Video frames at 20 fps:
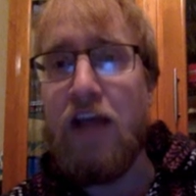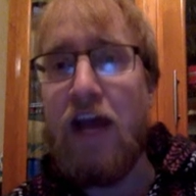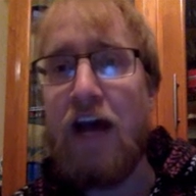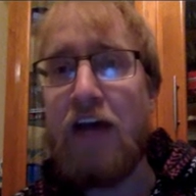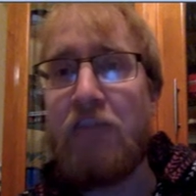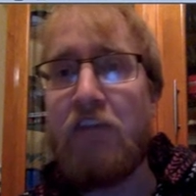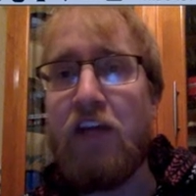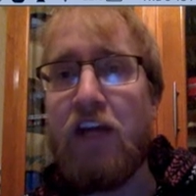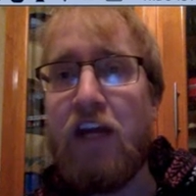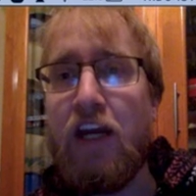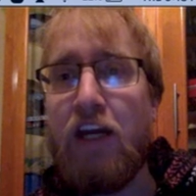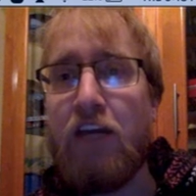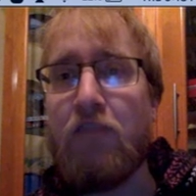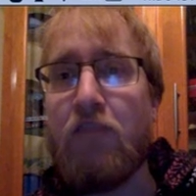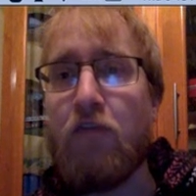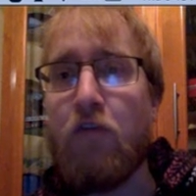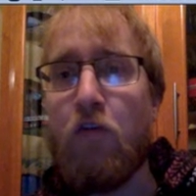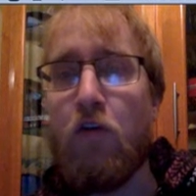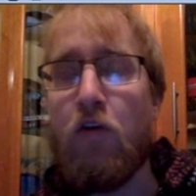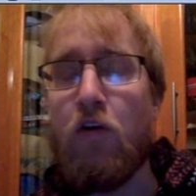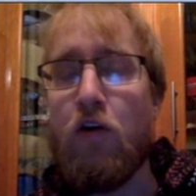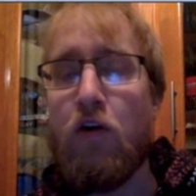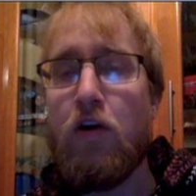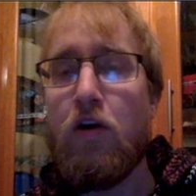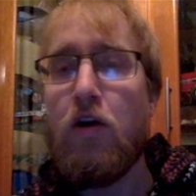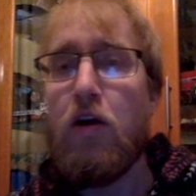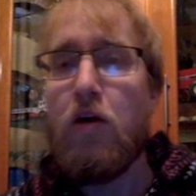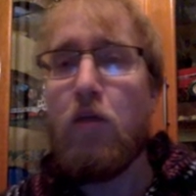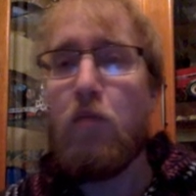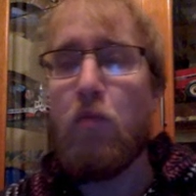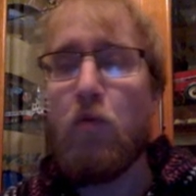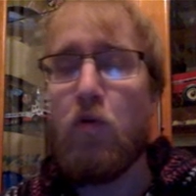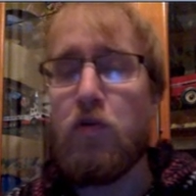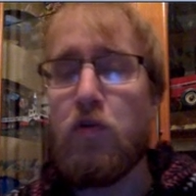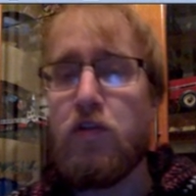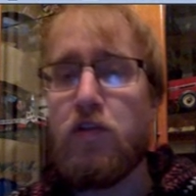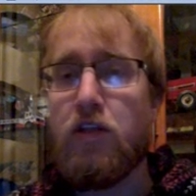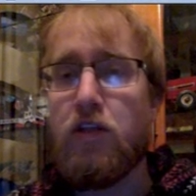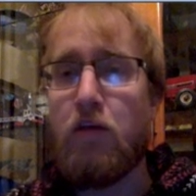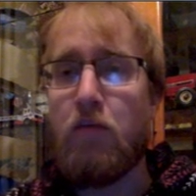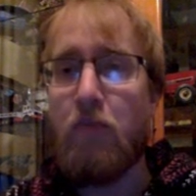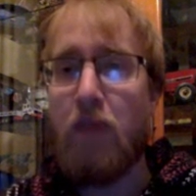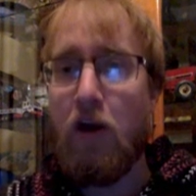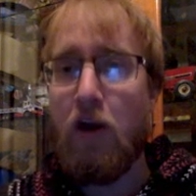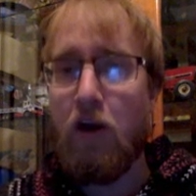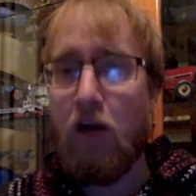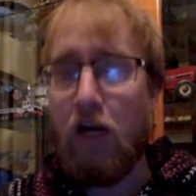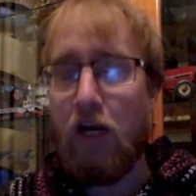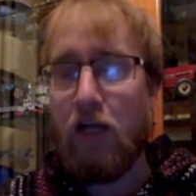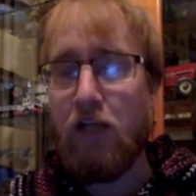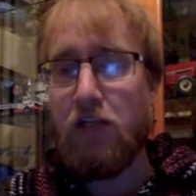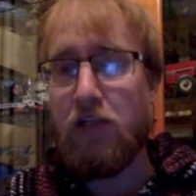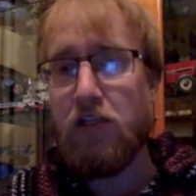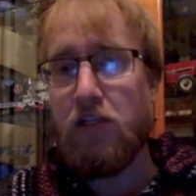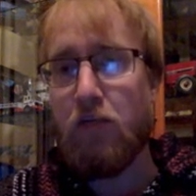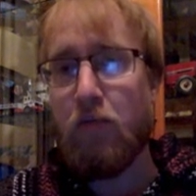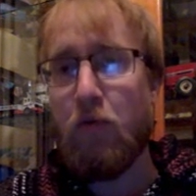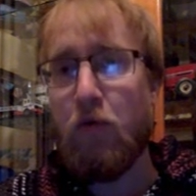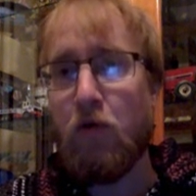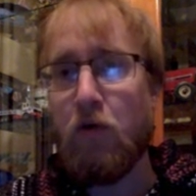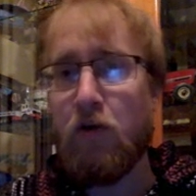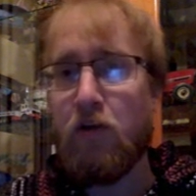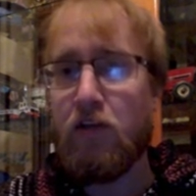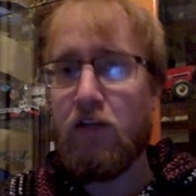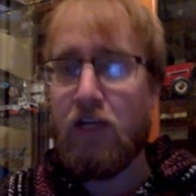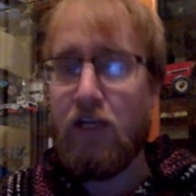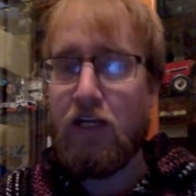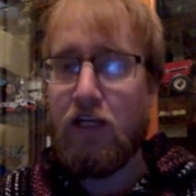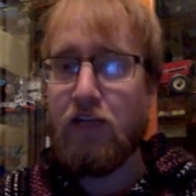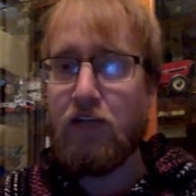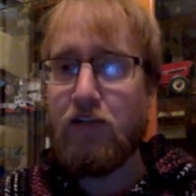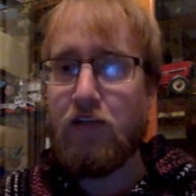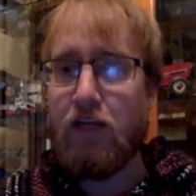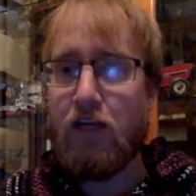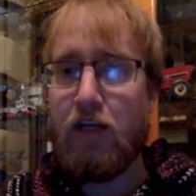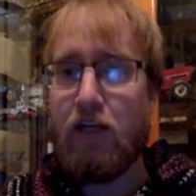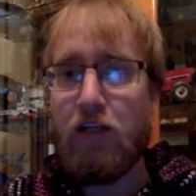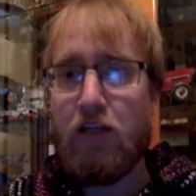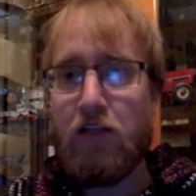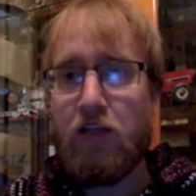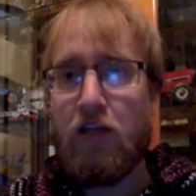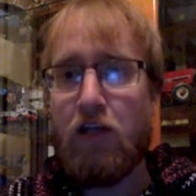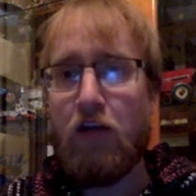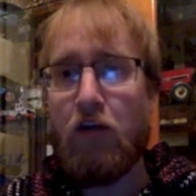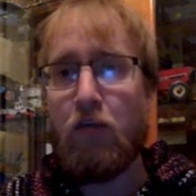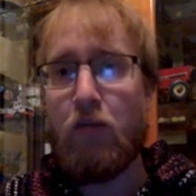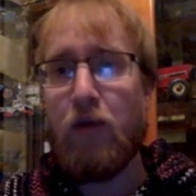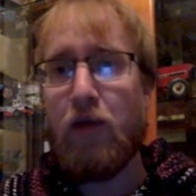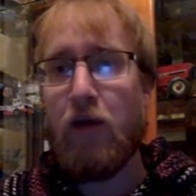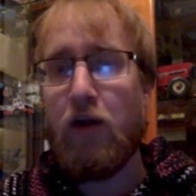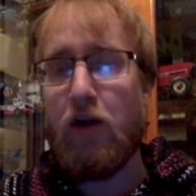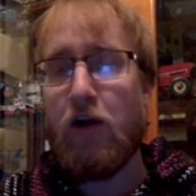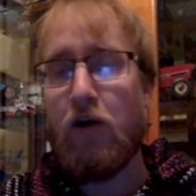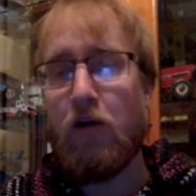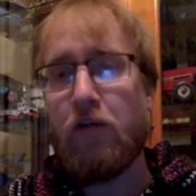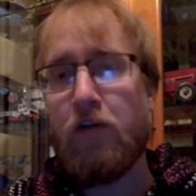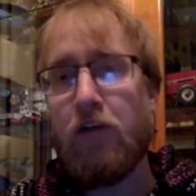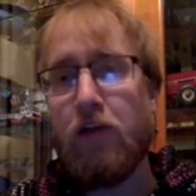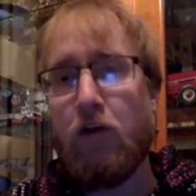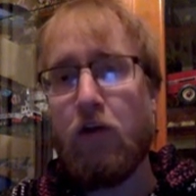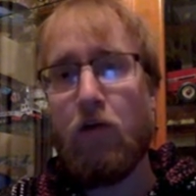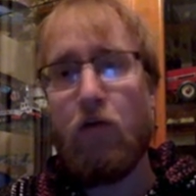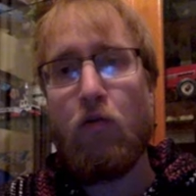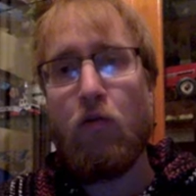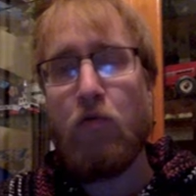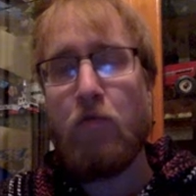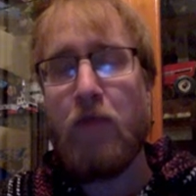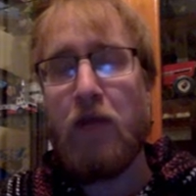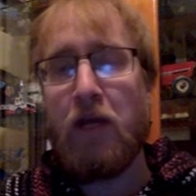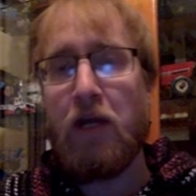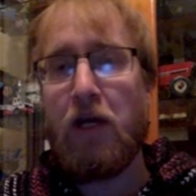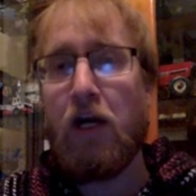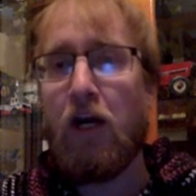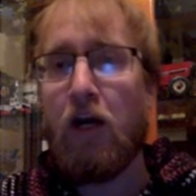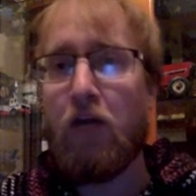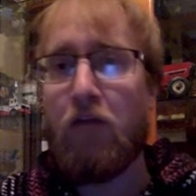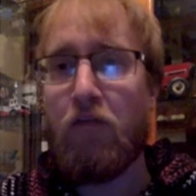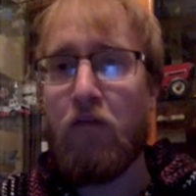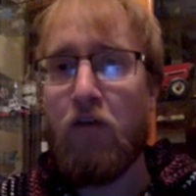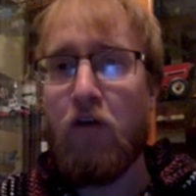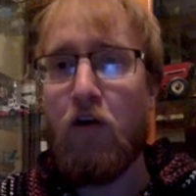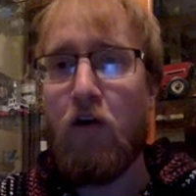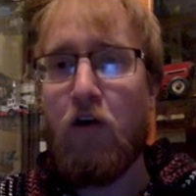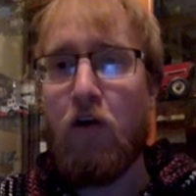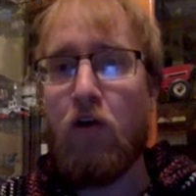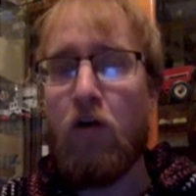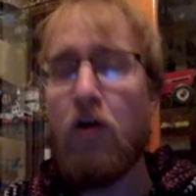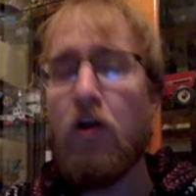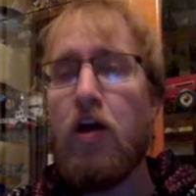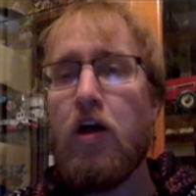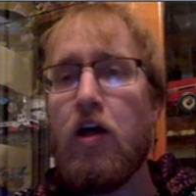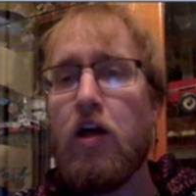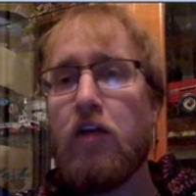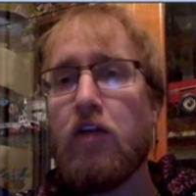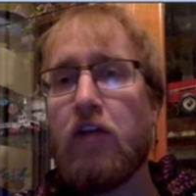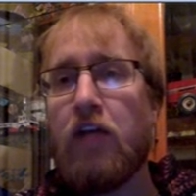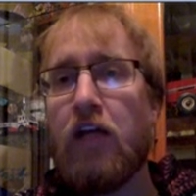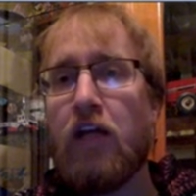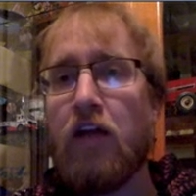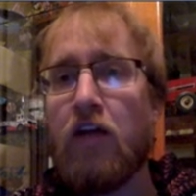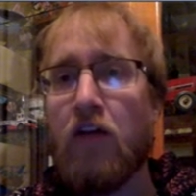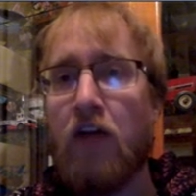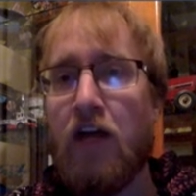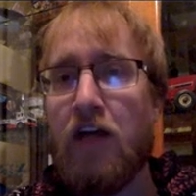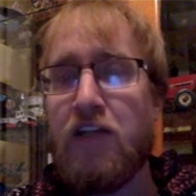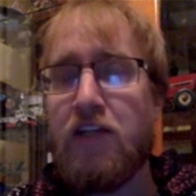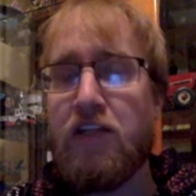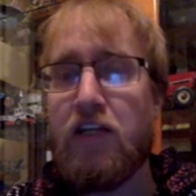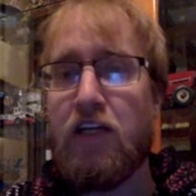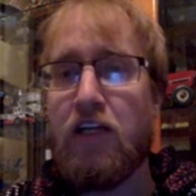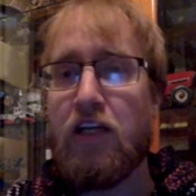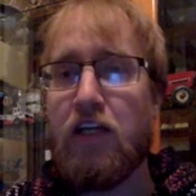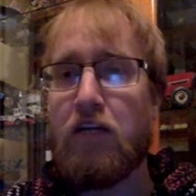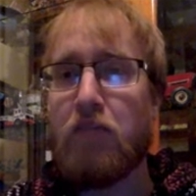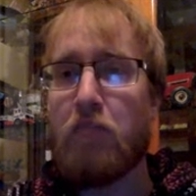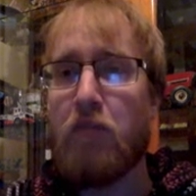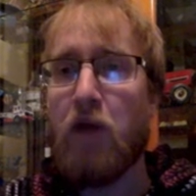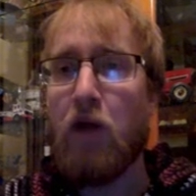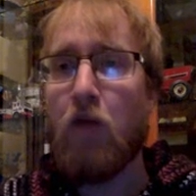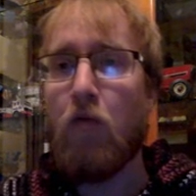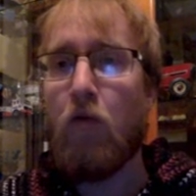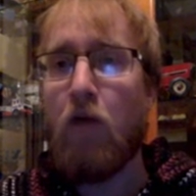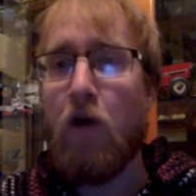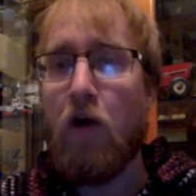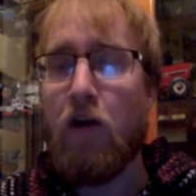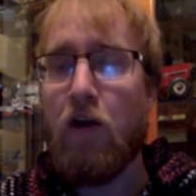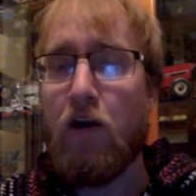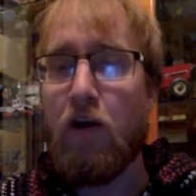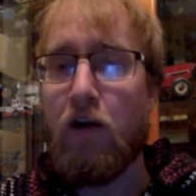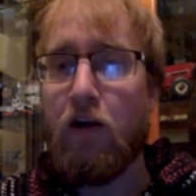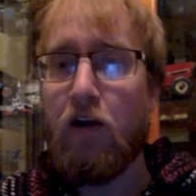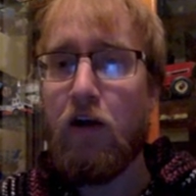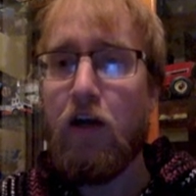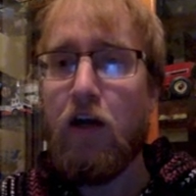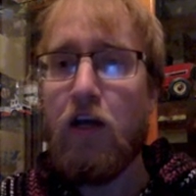advocating for, most Americans support things like single payer health care or Medicare for all, legalizing marijuana,